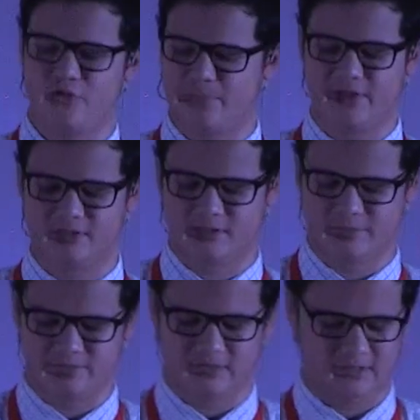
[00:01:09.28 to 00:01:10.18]
of all the birds that
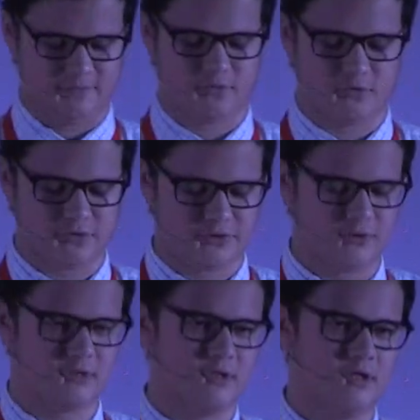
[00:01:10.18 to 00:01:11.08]
we've seen, of
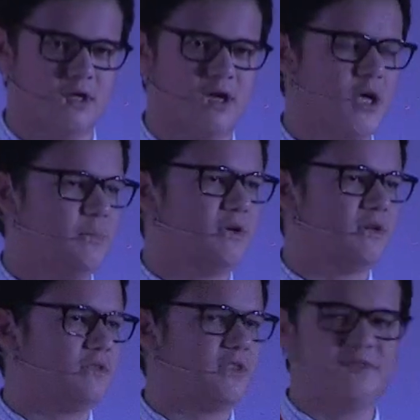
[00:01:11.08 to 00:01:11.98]
course.
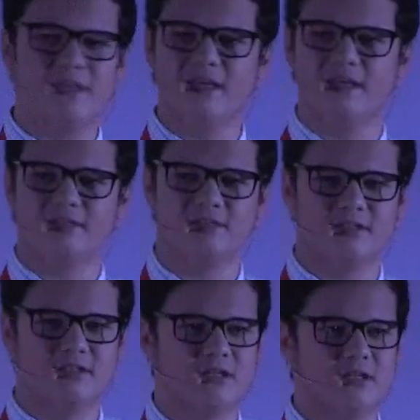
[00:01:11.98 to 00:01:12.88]
But the thing
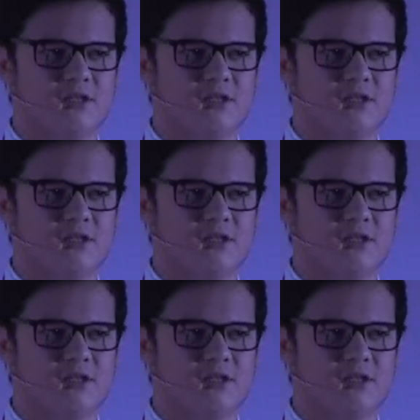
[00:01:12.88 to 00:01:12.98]
is